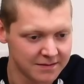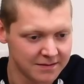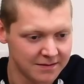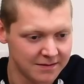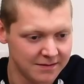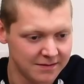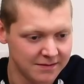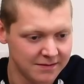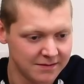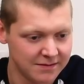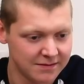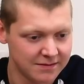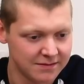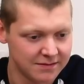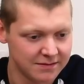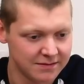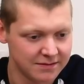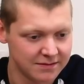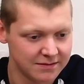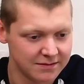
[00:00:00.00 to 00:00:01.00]

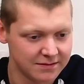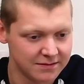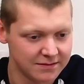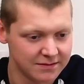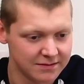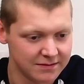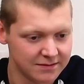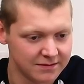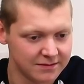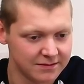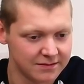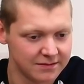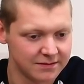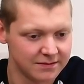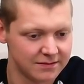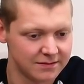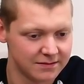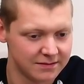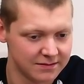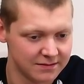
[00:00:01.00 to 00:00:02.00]

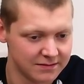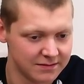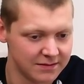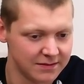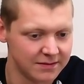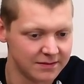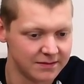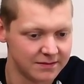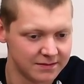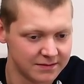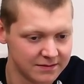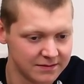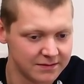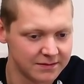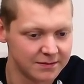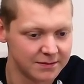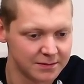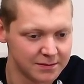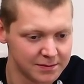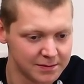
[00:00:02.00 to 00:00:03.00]

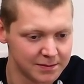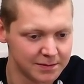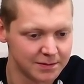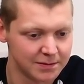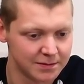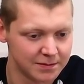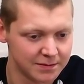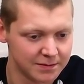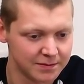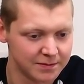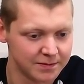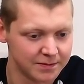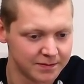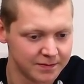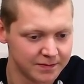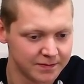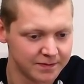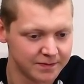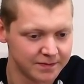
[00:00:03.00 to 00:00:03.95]
[no speech]